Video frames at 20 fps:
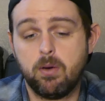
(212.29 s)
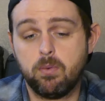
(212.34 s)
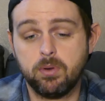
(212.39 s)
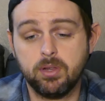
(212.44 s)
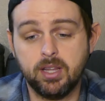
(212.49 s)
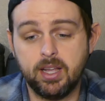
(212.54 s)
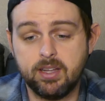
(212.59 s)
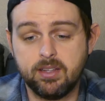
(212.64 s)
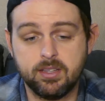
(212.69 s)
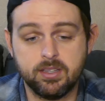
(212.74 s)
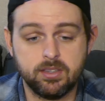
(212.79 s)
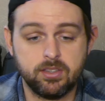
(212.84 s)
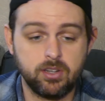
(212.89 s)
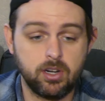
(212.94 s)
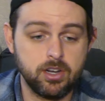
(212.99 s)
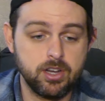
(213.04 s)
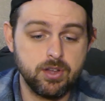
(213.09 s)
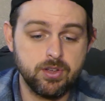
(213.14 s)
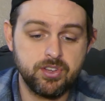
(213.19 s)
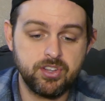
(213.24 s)
I would like to
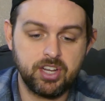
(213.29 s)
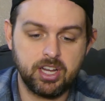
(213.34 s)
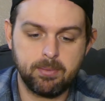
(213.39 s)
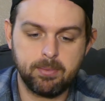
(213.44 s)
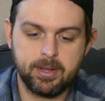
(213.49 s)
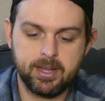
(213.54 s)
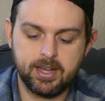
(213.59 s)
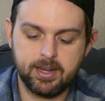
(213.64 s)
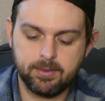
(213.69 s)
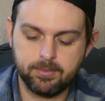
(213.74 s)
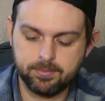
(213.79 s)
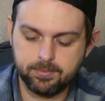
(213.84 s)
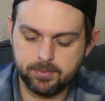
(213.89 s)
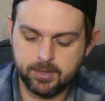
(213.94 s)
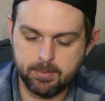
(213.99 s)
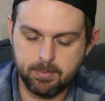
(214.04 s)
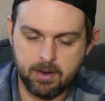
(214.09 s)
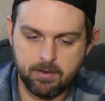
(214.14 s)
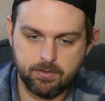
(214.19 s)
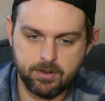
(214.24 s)
start using them again
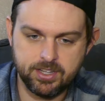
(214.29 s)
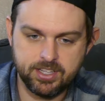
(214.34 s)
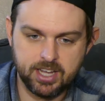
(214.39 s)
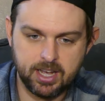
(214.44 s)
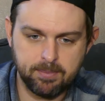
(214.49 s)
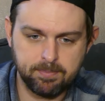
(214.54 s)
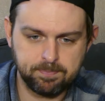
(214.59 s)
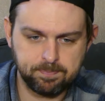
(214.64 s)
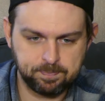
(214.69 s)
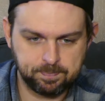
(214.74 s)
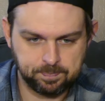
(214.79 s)
in my free time.